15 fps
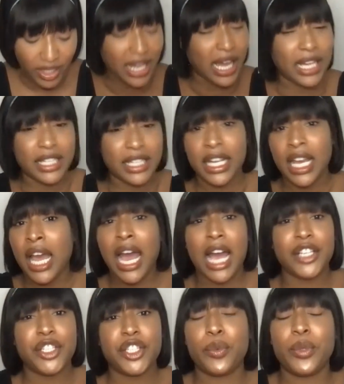And
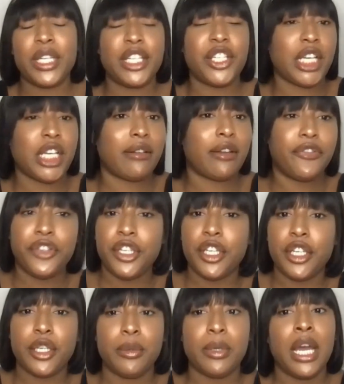I just want to share a
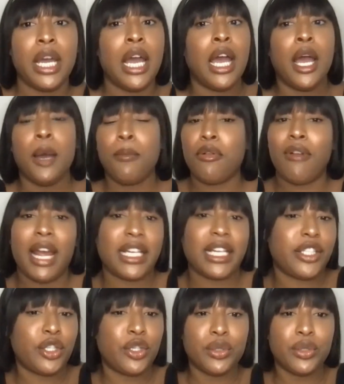few
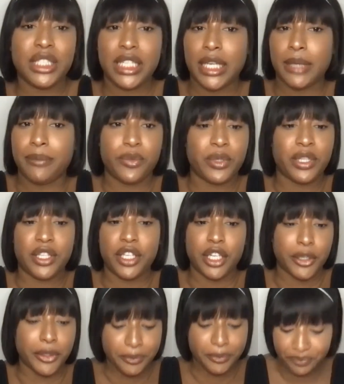practical tips with
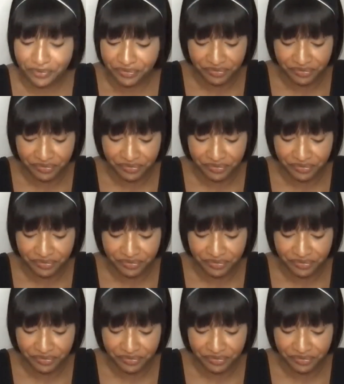you